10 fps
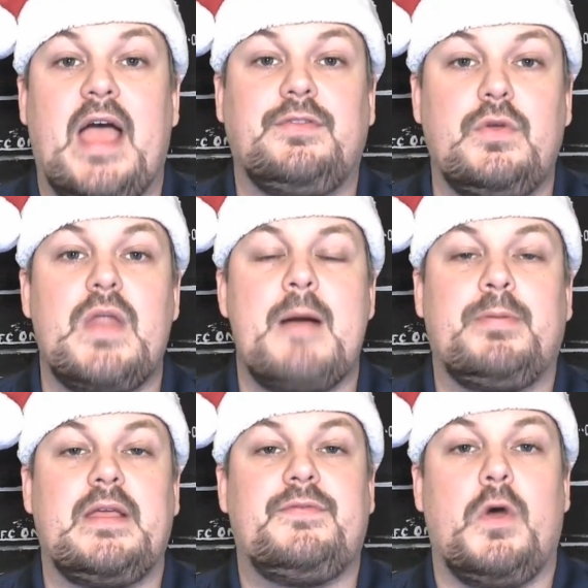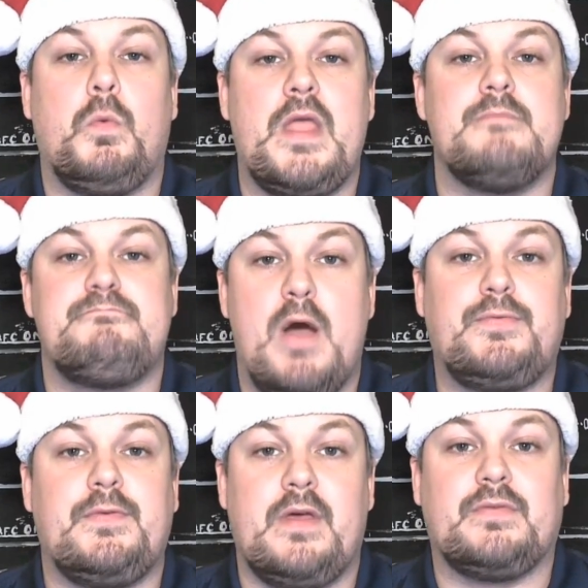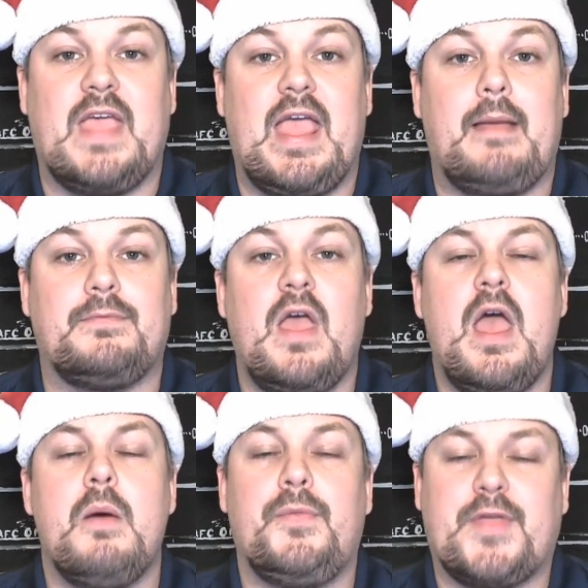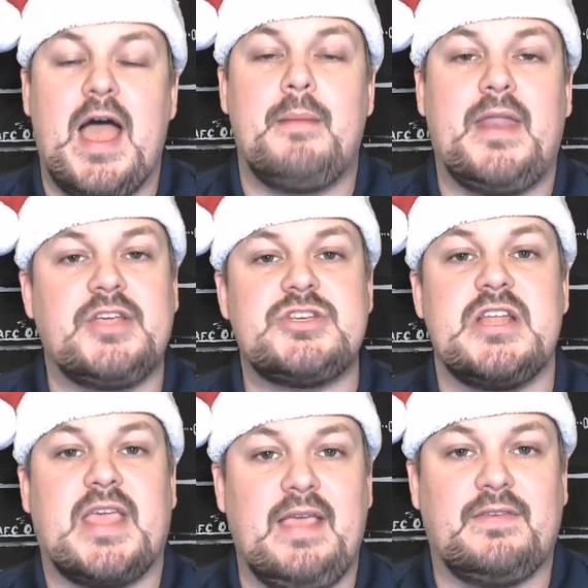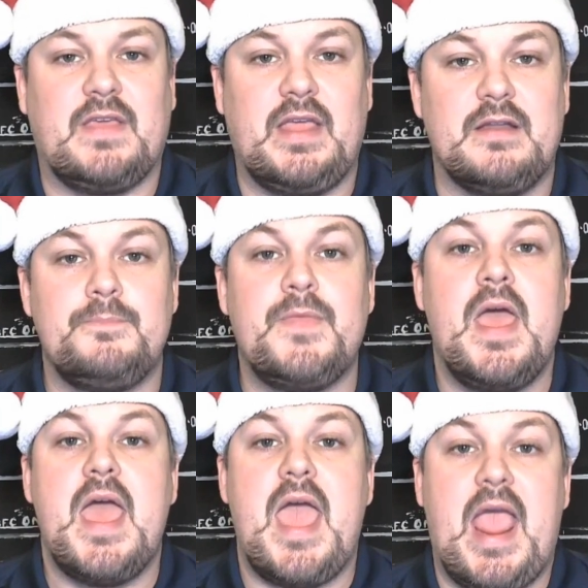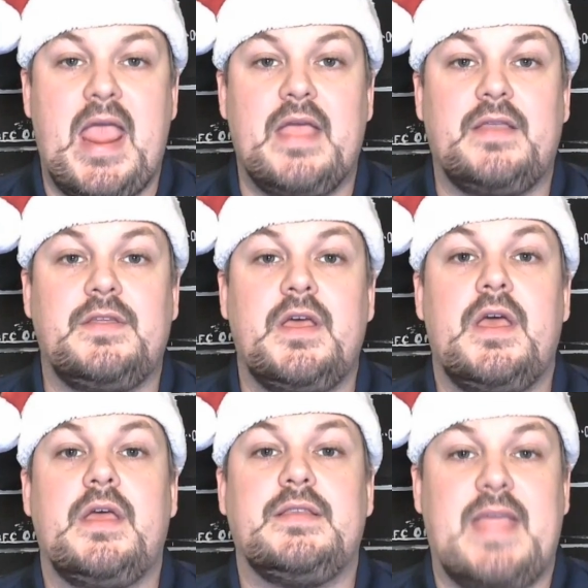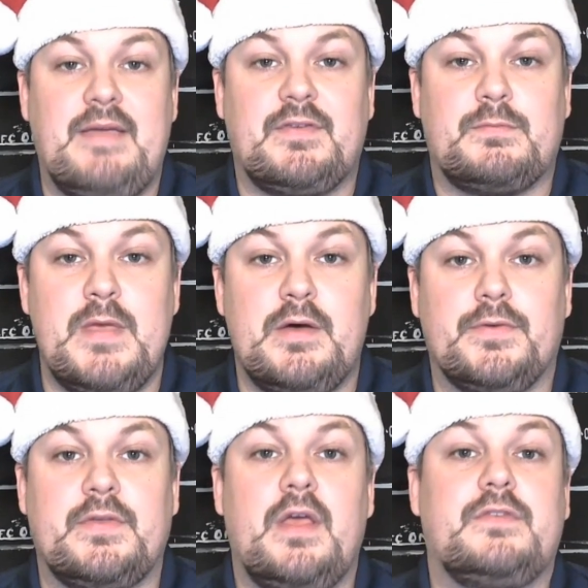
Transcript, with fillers: I do not believe they'll win both of those games with the combination of Case Keenum and Davis Mills.